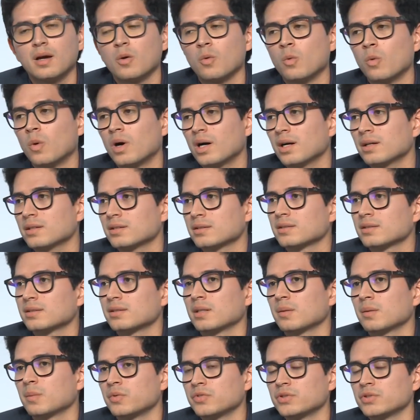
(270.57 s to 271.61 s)
Once
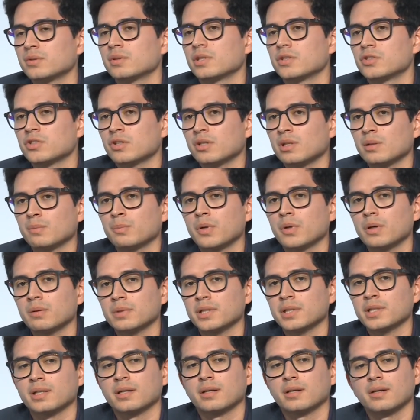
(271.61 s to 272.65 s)
the general
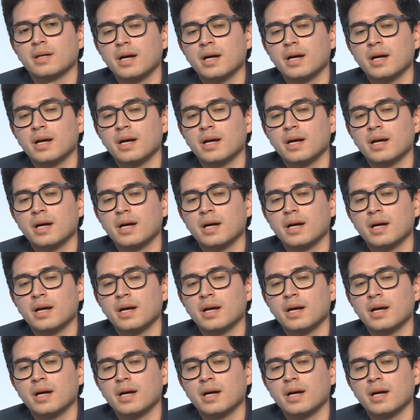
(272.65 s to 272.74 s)
public